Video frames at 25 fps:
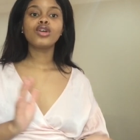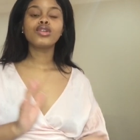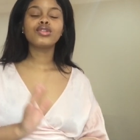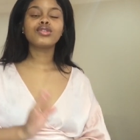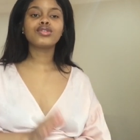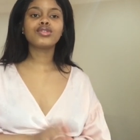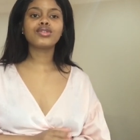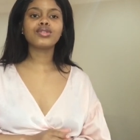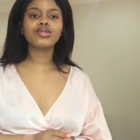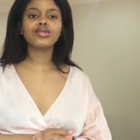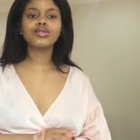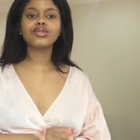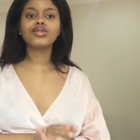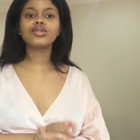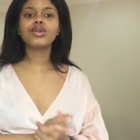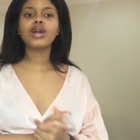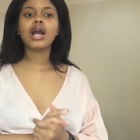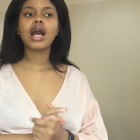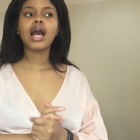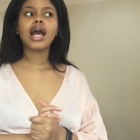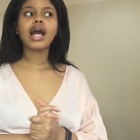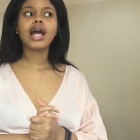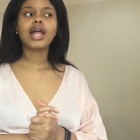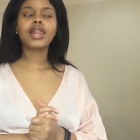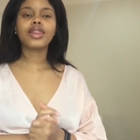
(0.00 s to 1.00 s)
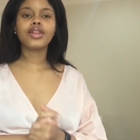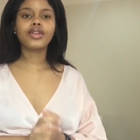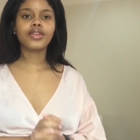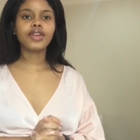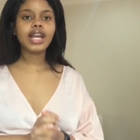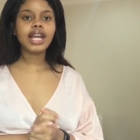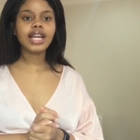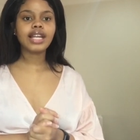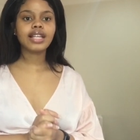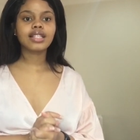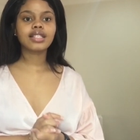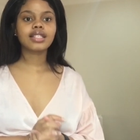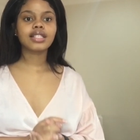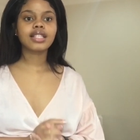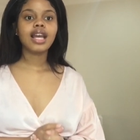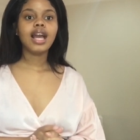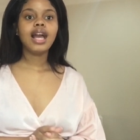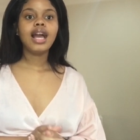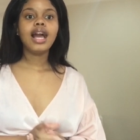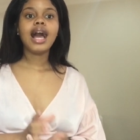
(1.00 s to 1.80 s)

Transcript: to the range.